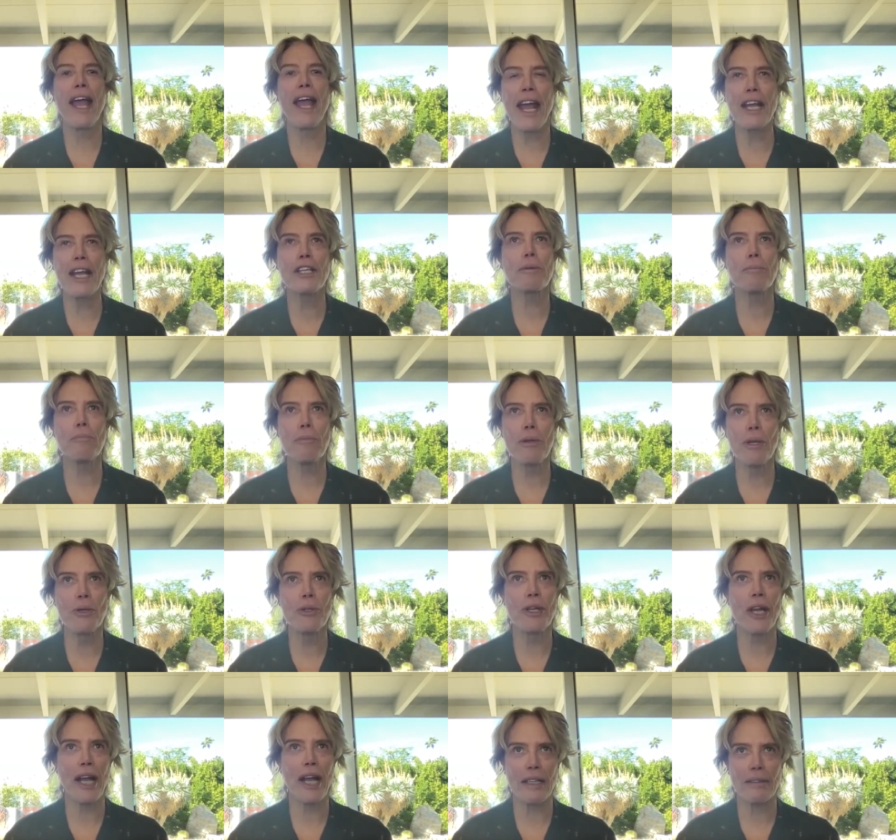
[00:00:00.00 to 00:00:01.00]
Ace
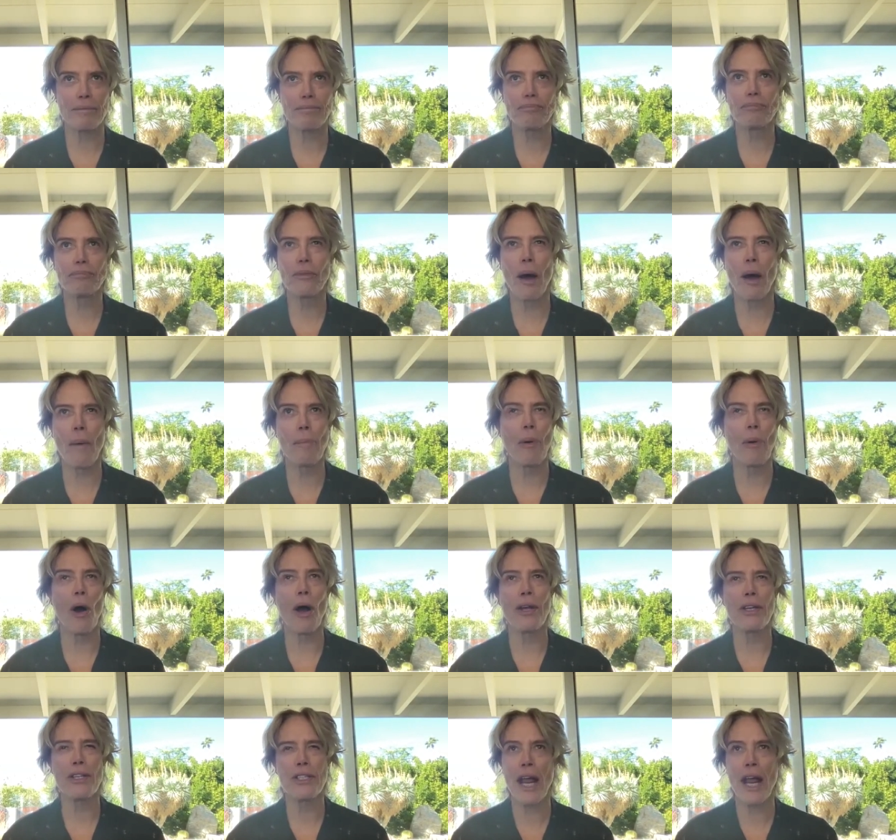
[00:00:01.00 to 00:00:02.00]
Music up
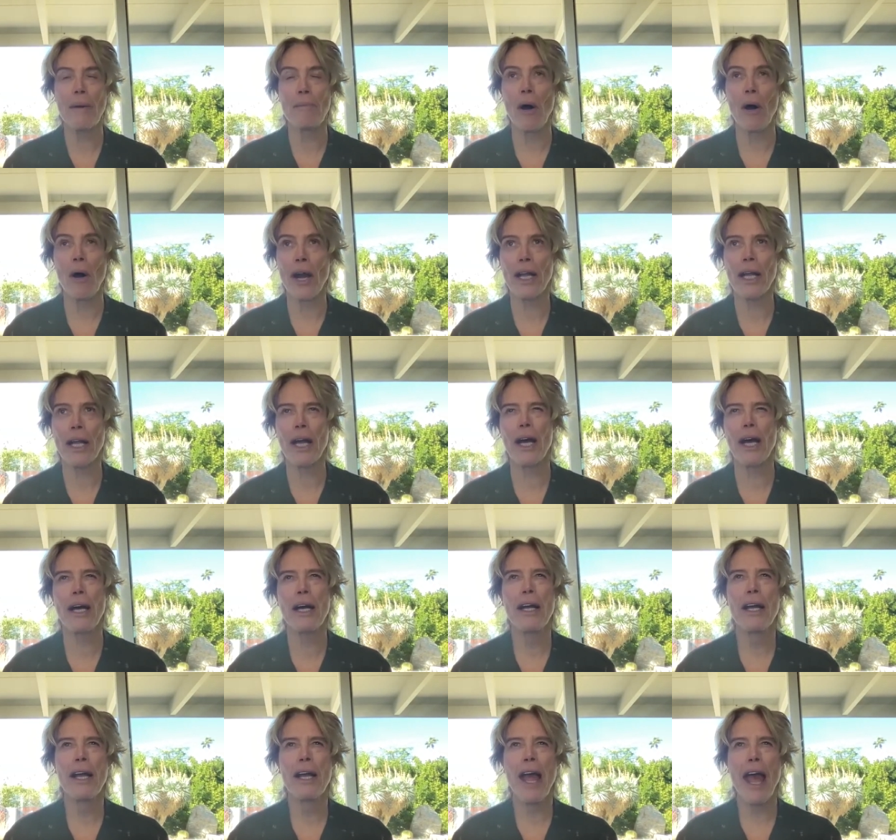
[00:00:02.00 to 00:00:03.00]
on Santa
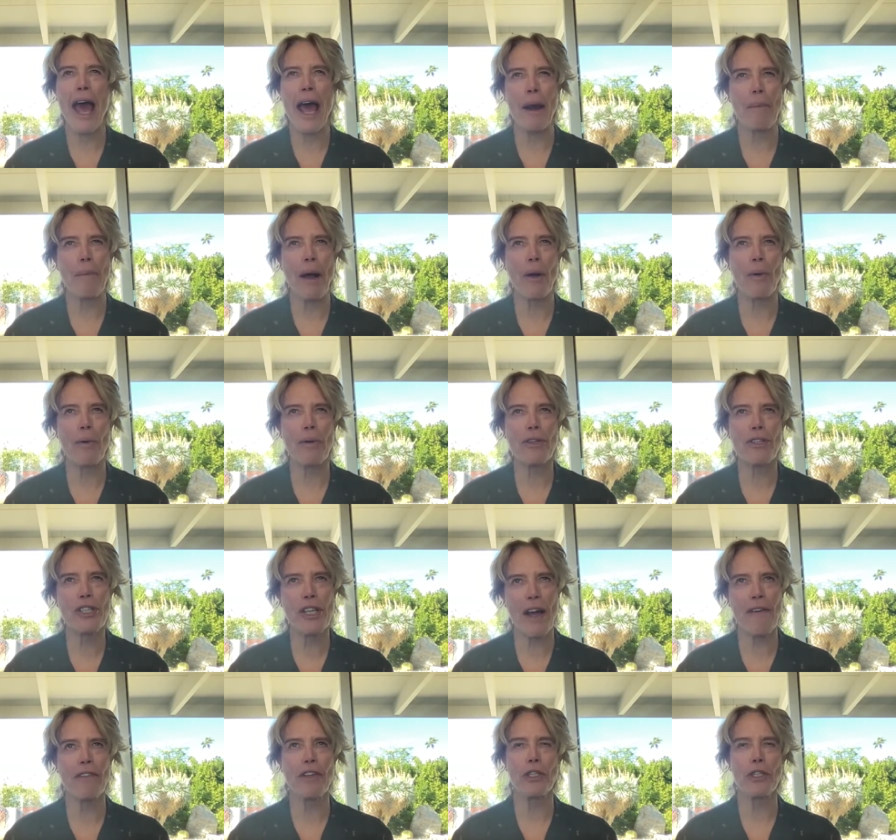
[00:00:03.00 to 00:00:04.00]
Monica at about
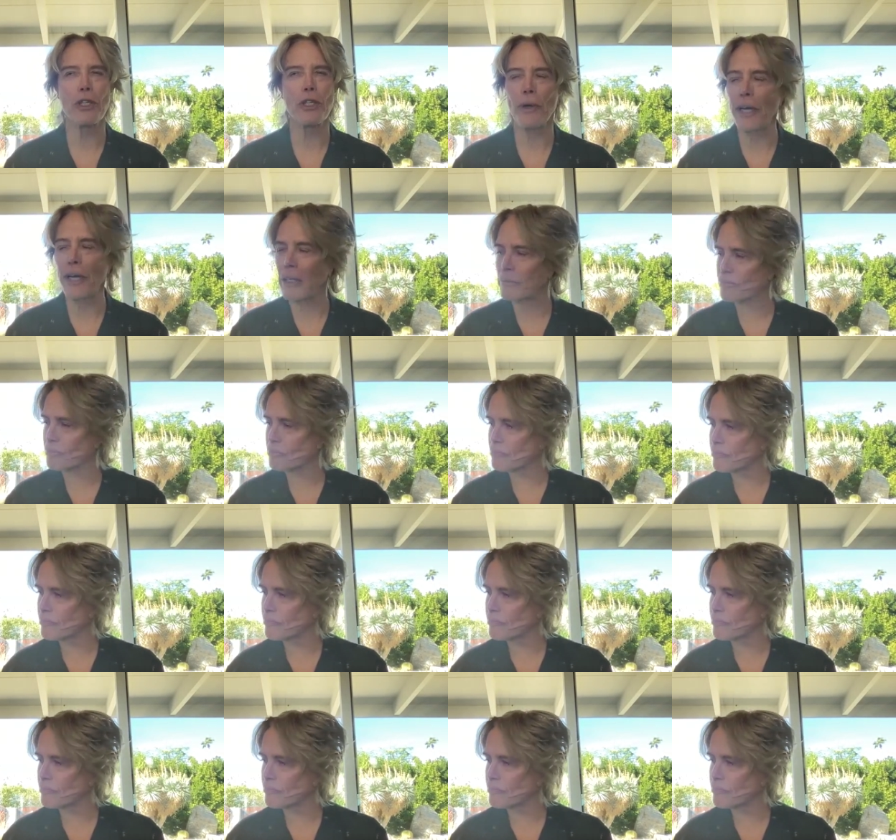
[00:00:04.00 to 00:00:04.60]
7th Street.